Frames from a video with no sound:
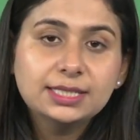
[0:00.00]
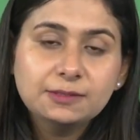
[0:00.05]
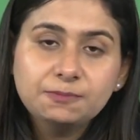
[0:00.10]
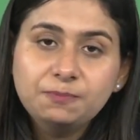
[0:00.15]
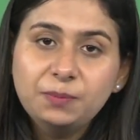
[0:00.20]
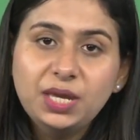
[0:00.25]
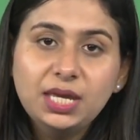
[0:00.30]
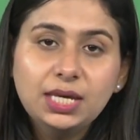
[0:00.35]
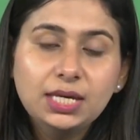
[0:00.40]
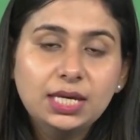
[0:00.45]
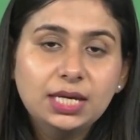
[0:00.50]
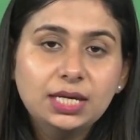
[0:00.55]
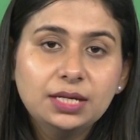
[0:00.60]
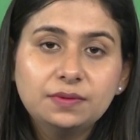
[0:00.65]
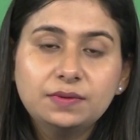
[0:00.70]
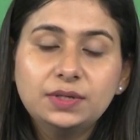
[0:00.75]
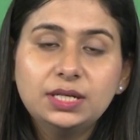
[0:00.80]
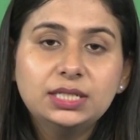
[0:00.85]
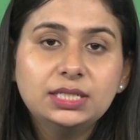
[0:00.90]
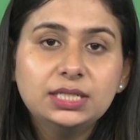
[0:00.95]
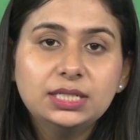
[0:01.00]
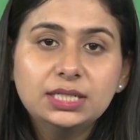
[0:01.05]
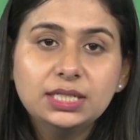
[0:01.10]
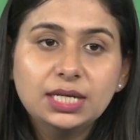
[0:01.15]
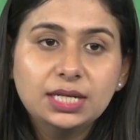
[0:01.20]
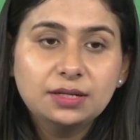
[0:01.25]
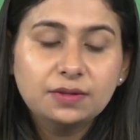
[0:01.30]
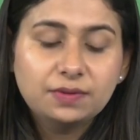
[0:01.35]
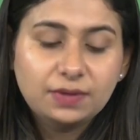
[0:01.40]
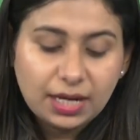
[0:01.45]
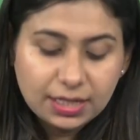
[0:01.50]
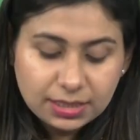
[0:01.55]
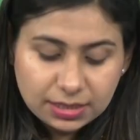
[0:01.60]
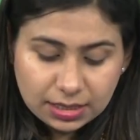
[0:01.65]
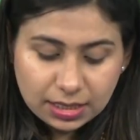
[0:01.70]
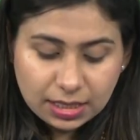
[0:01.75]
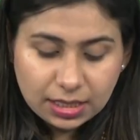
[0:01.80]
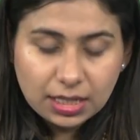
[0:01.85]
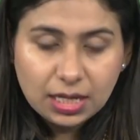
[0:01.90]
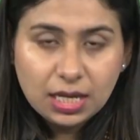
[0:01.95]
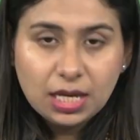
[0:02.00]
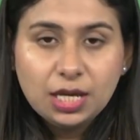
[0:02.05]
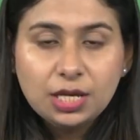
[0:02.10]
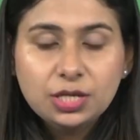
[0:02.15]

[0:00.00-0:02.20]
speaking, reading and writing.